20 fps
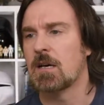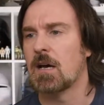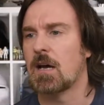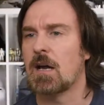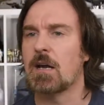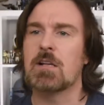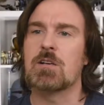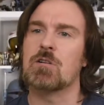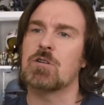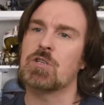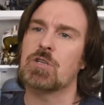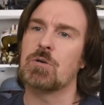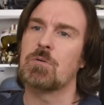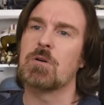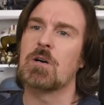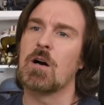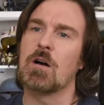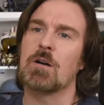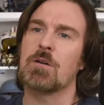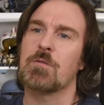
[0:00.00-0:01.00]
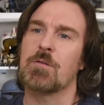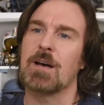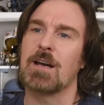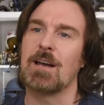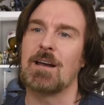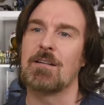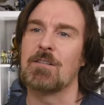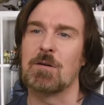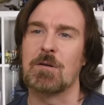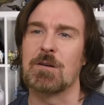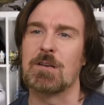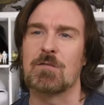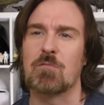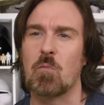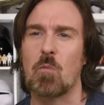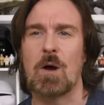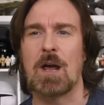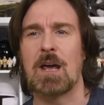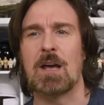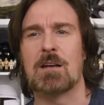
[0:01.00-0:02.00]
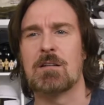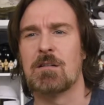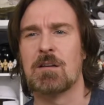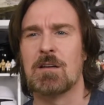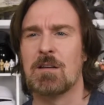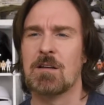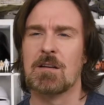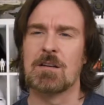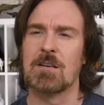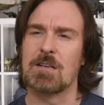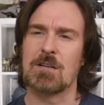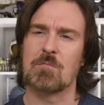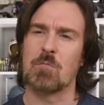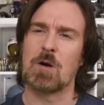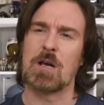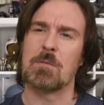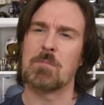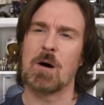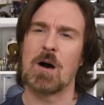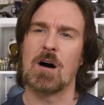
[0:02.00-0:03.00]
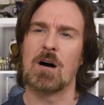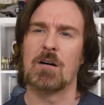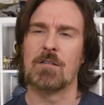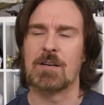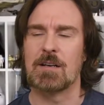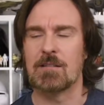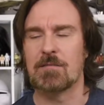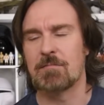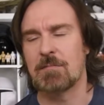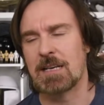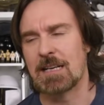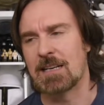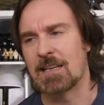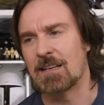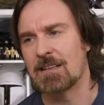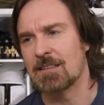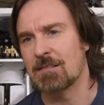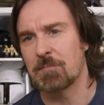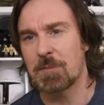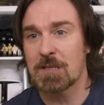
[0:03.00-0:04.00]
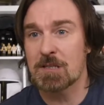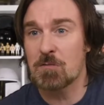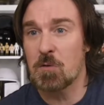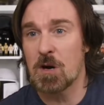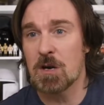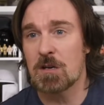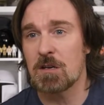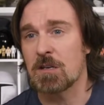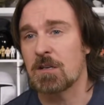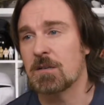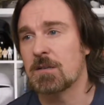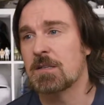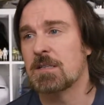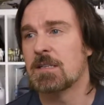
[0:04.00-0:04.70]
And it's got Sean Connery doing this weird part in it, but it's quite good.